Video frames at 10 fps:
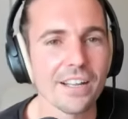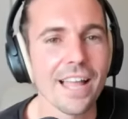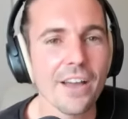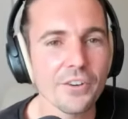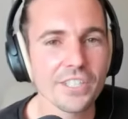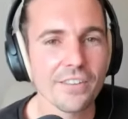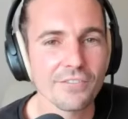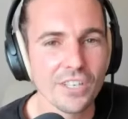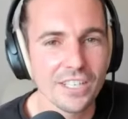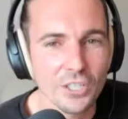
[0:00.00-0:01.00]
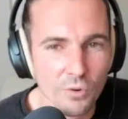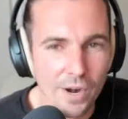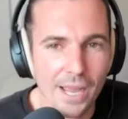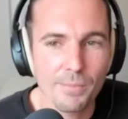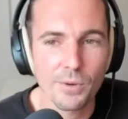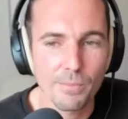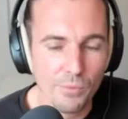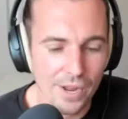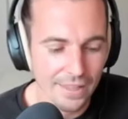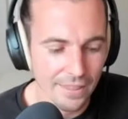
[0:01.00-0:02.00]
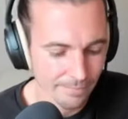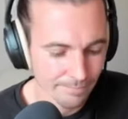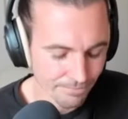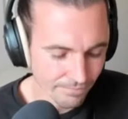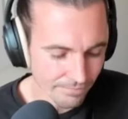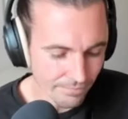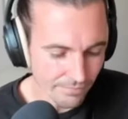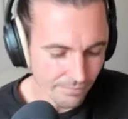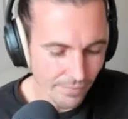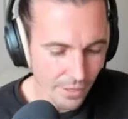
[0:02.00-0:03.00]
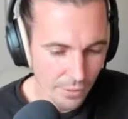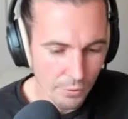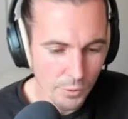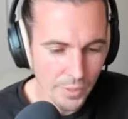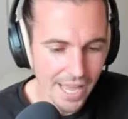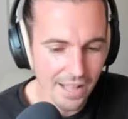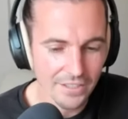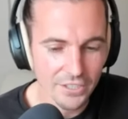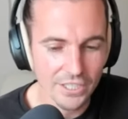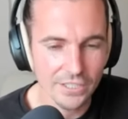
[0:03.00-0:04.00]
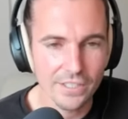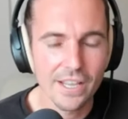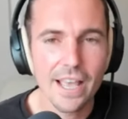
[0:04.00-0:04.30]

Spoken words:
Allow yourself to describe your breath through analogies.